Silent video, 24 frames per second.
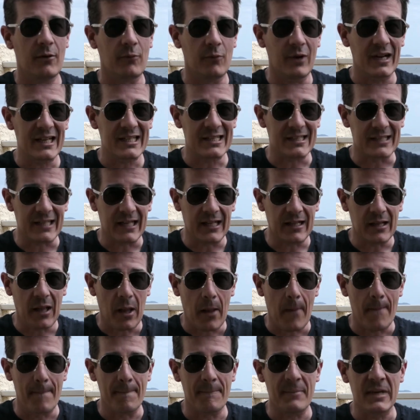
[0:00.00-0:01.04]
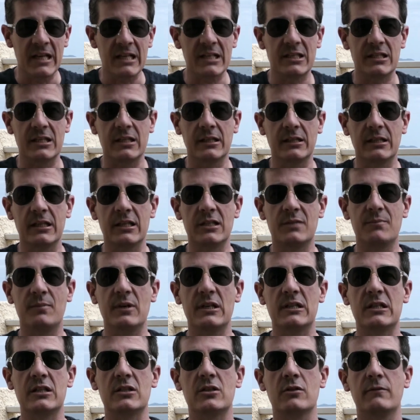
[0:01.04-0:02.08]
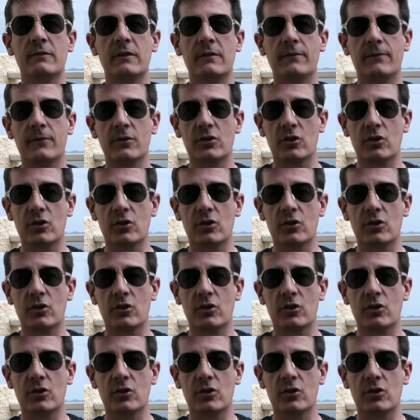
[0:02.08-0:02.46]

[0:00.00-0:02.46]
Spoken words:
We are still missing these pieces of info.